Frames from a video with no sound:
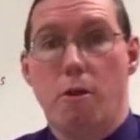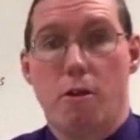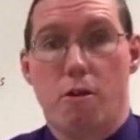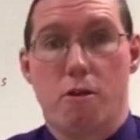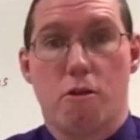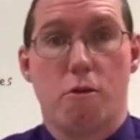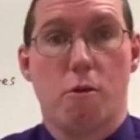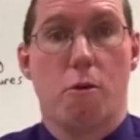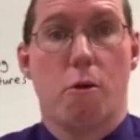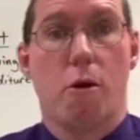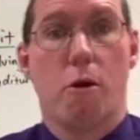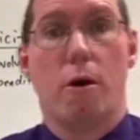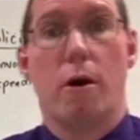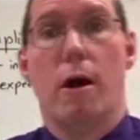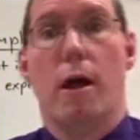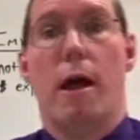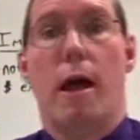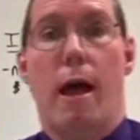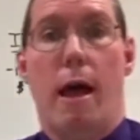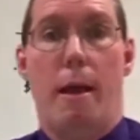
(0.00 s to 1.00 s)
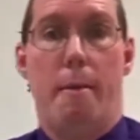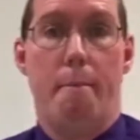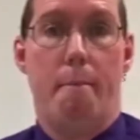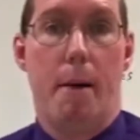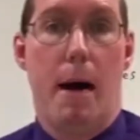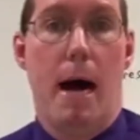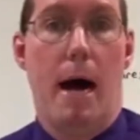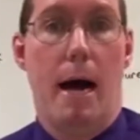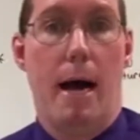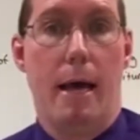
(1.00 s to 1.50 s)
to the store and
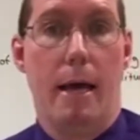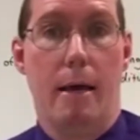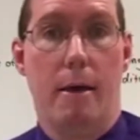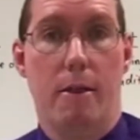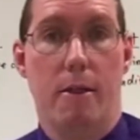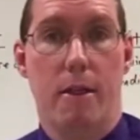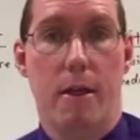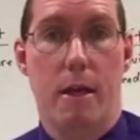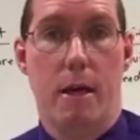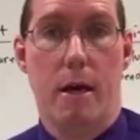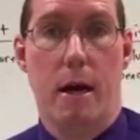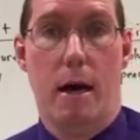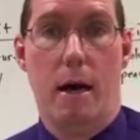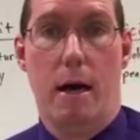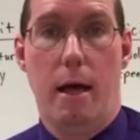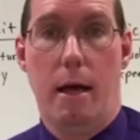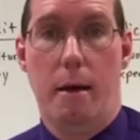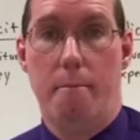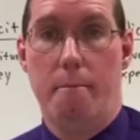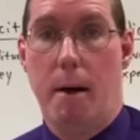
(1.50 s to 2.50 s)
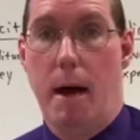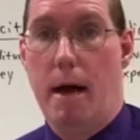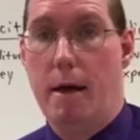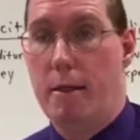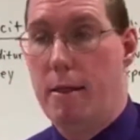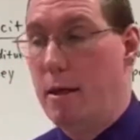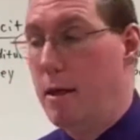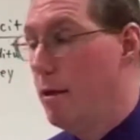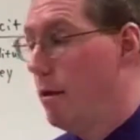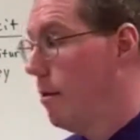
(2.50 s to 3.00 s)
buy the
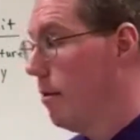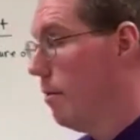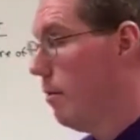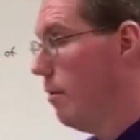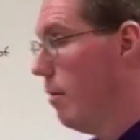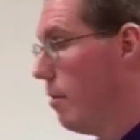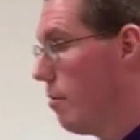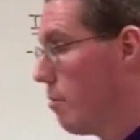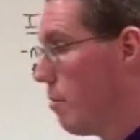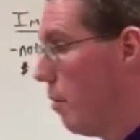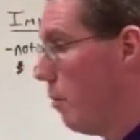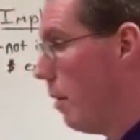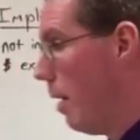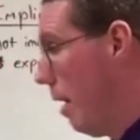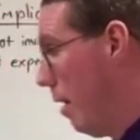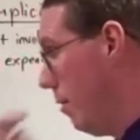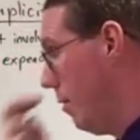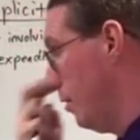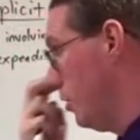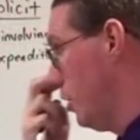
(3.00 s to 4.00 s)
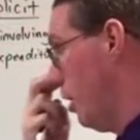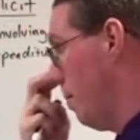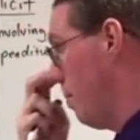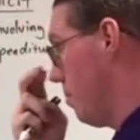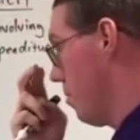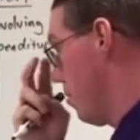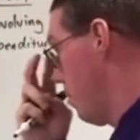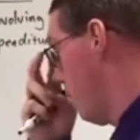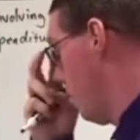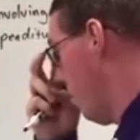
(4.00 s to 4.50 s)
soda and the
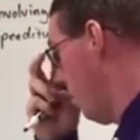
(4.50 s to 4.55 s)
chips.